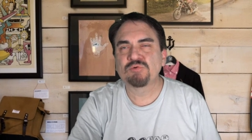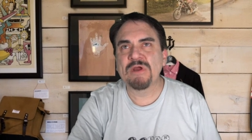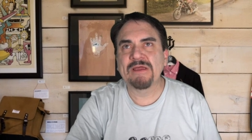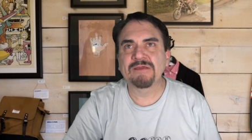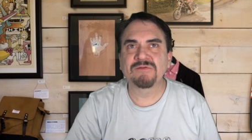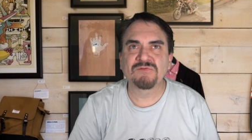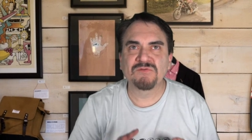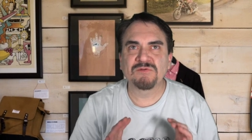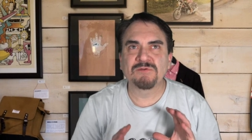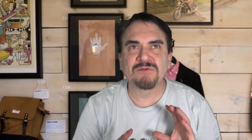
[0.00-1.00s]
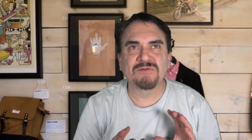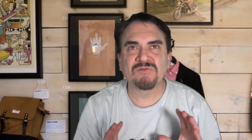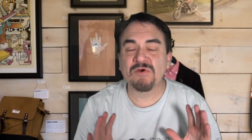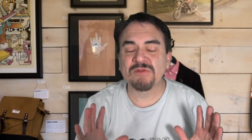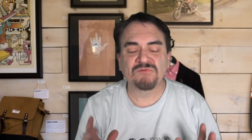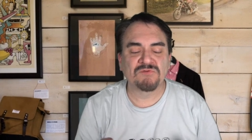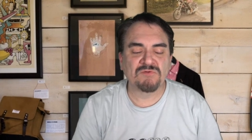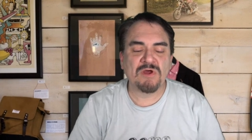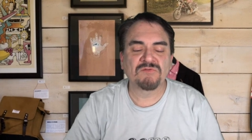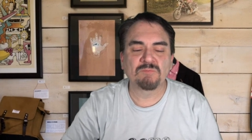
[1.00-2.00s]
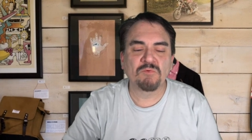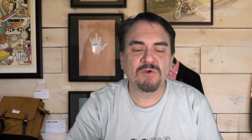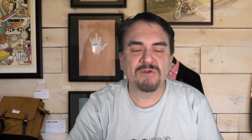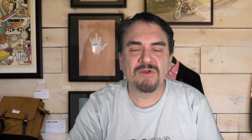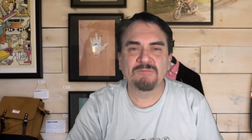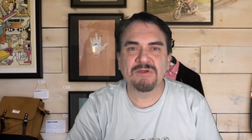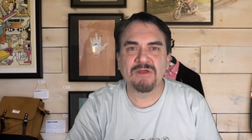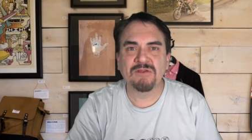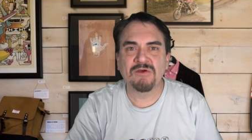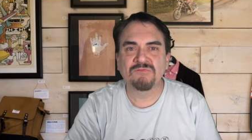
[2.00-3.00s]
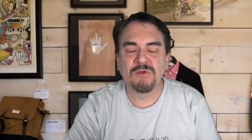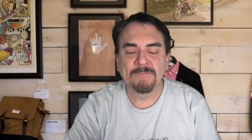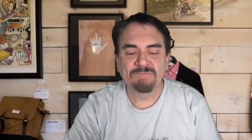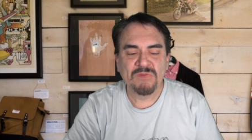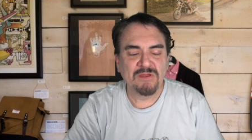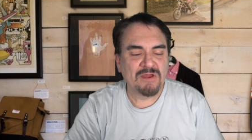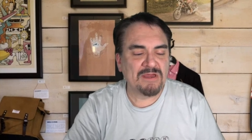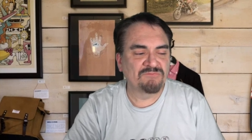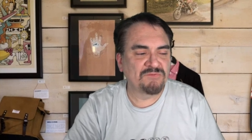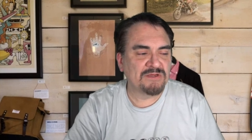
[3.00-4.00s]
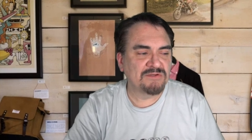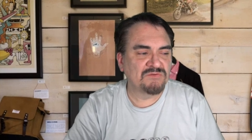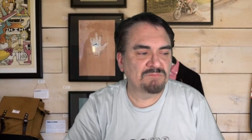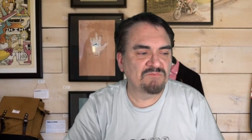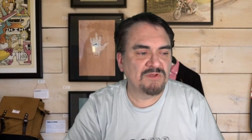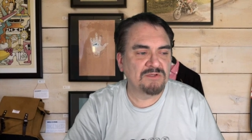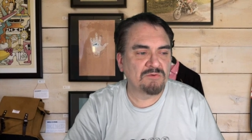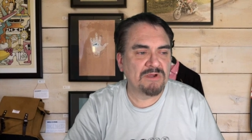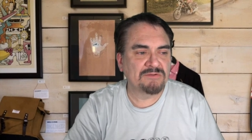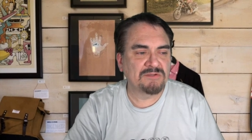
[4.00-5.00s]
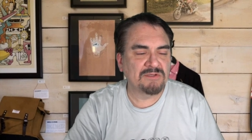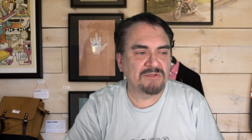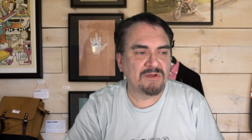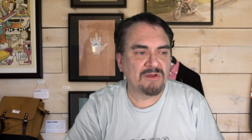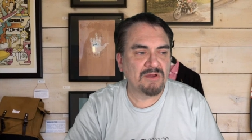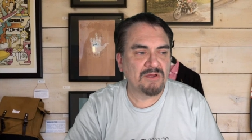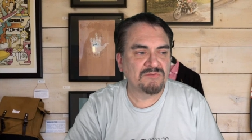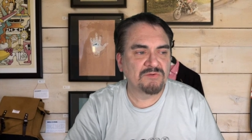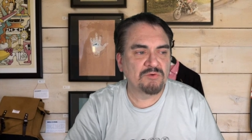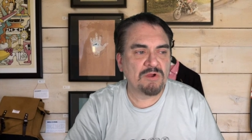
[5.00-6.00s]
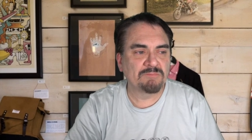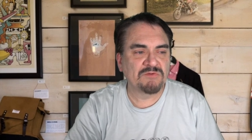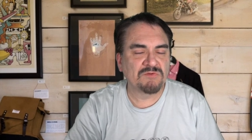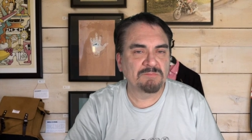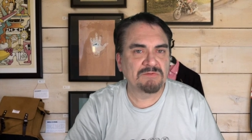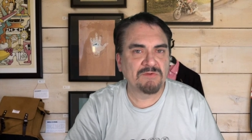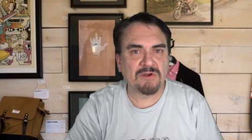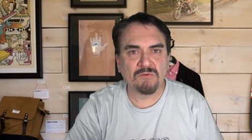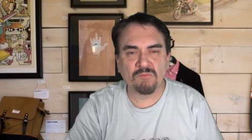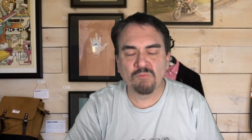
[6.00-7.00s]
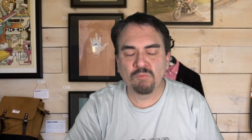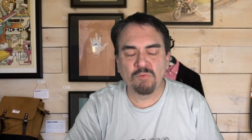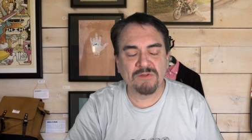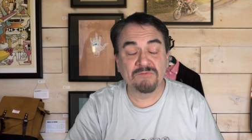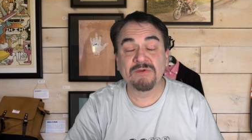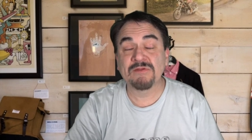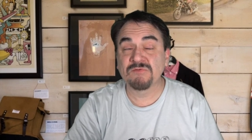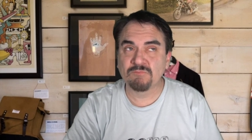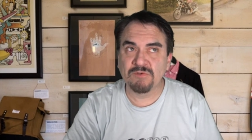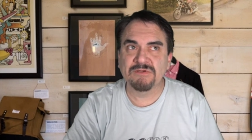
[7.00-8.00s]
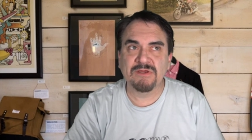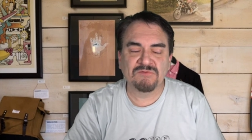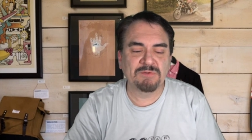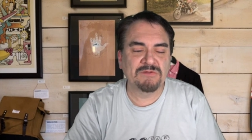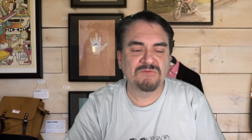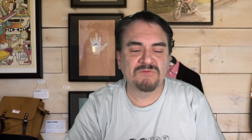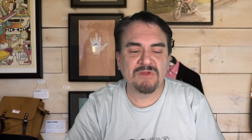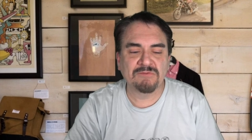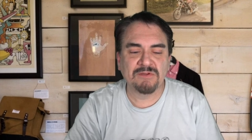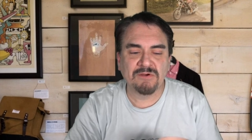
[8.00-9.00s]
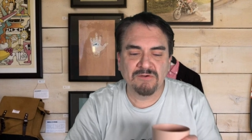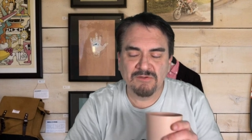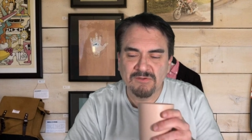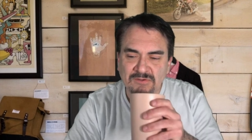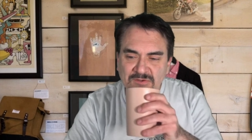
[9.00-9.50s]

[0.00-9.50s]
dragons, and oh, that's just awesome work. I mean, I love... I did some video at the Toledo Art Museum, and they've got some really nice pieces down there.